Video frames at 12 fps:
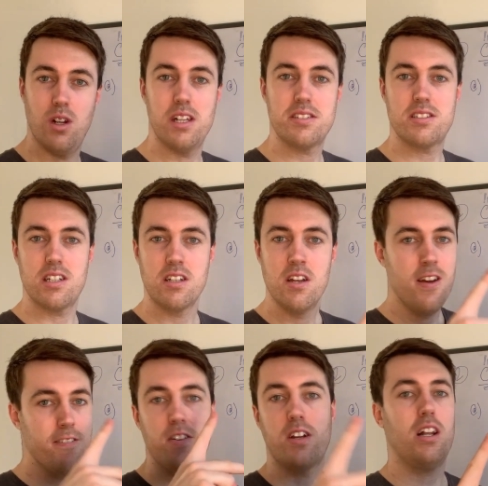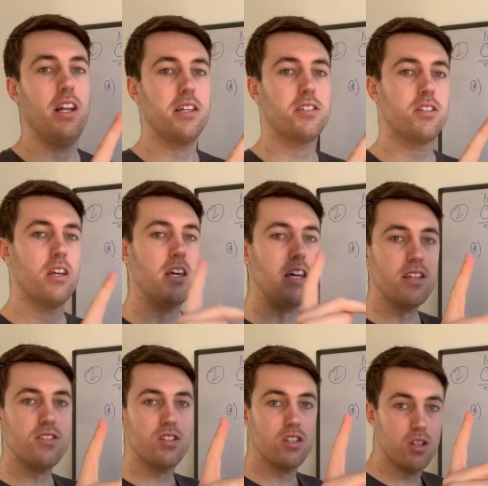your listing for clicks
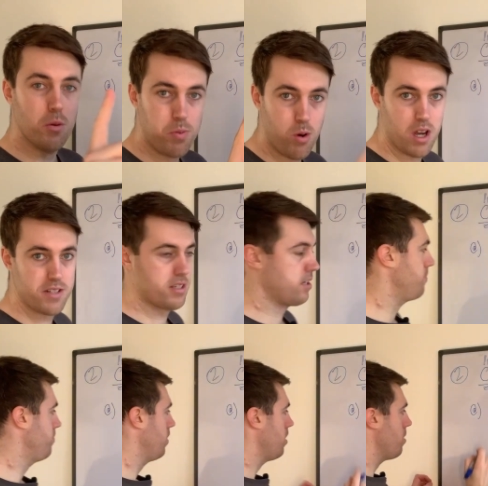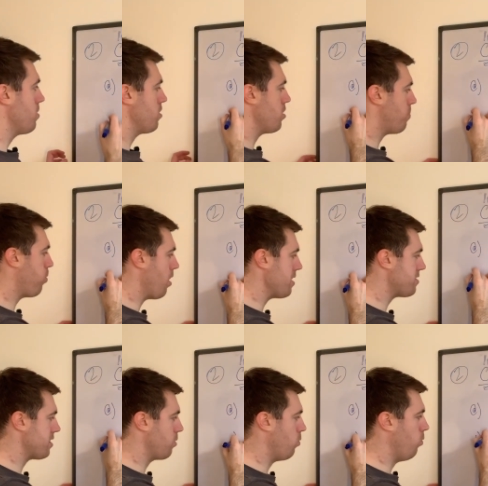is your pricing your
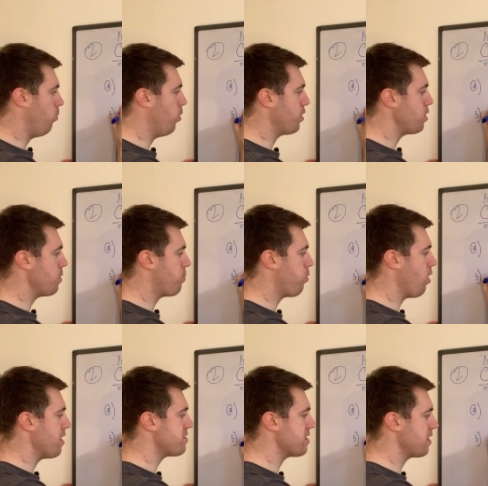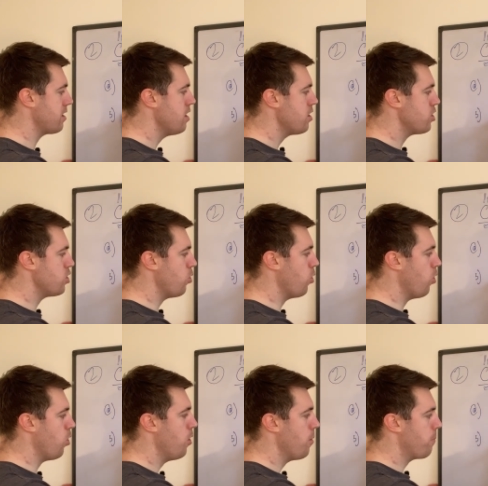pricing. What are you pricing
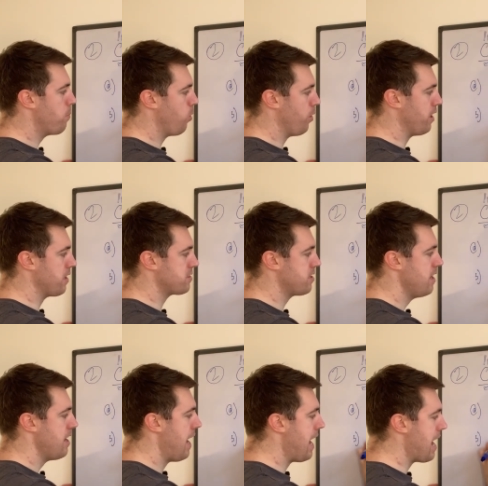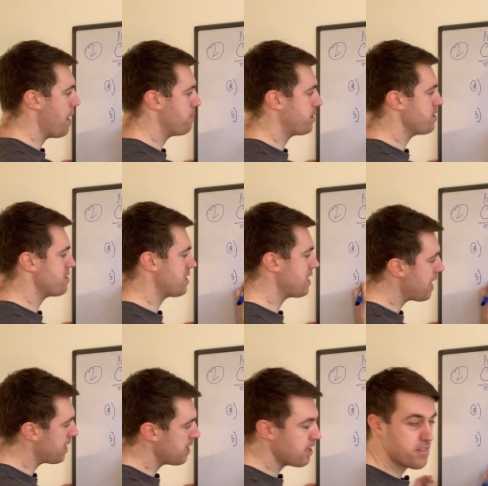your product at? Because
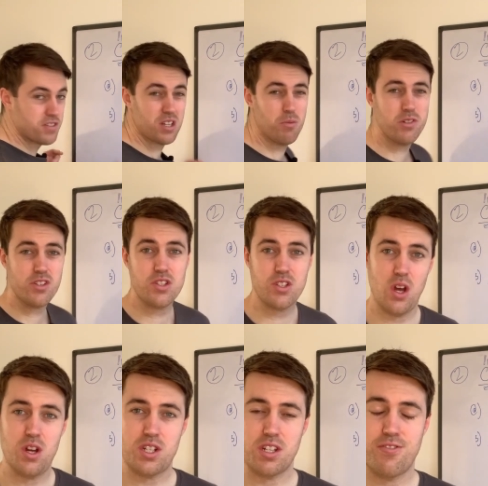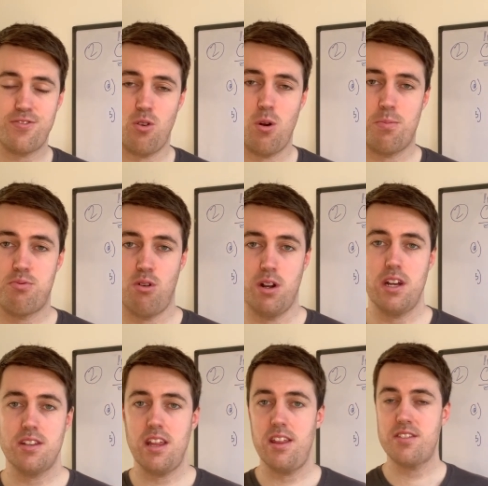again, if someone's searching for a
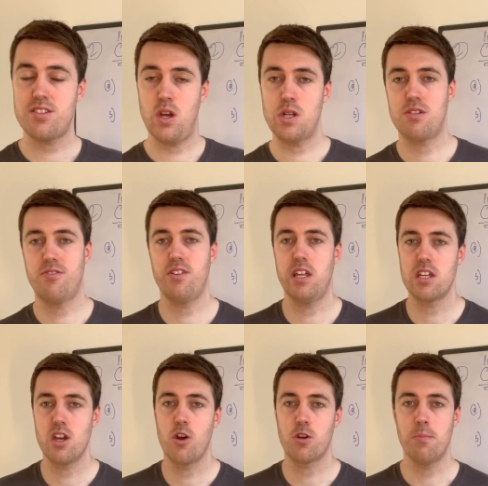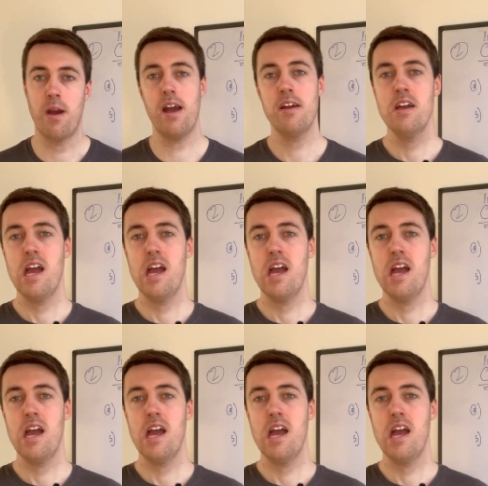product, they're searching for their yoga mat,